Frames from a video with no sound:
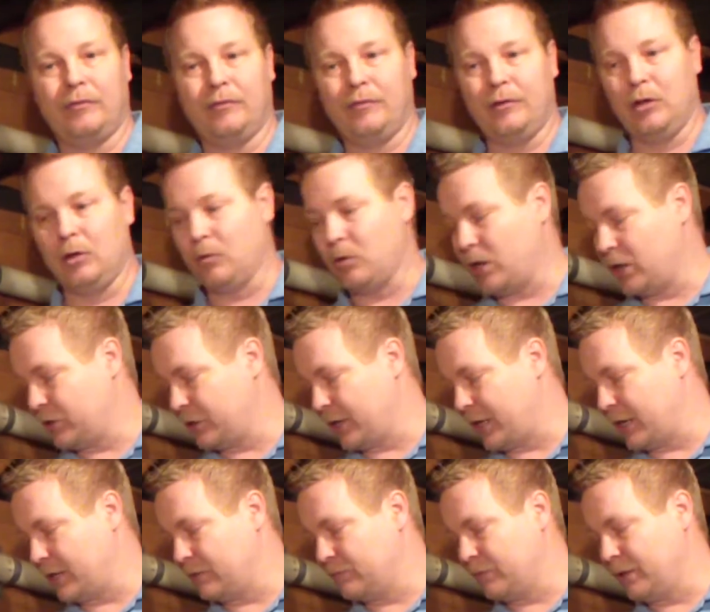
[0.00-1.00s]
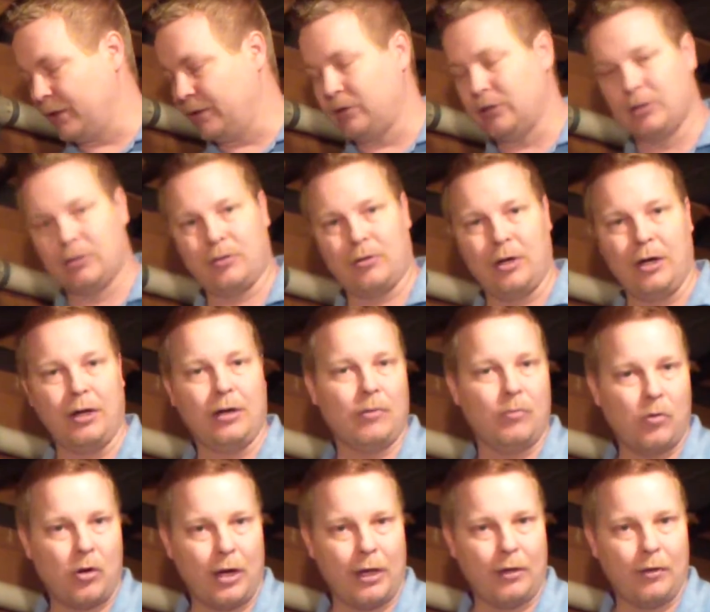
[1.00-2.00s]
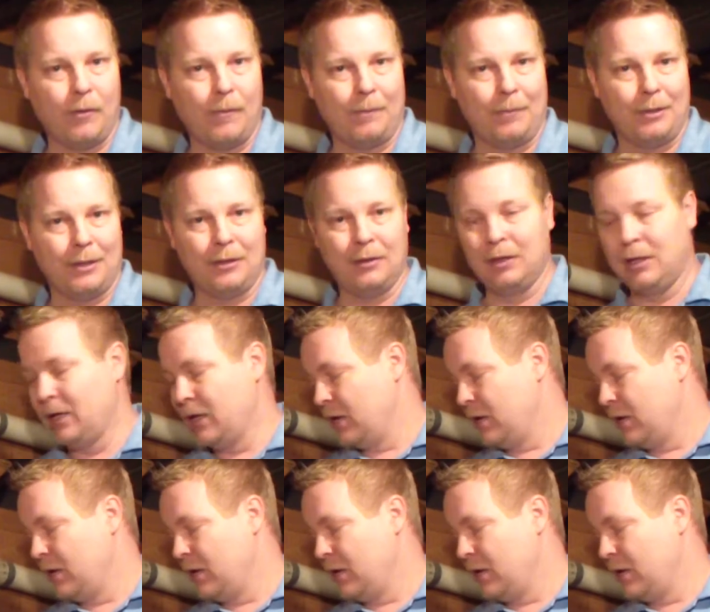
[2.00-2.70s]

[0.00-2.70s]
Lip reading: your wash guys might just crank them wide open.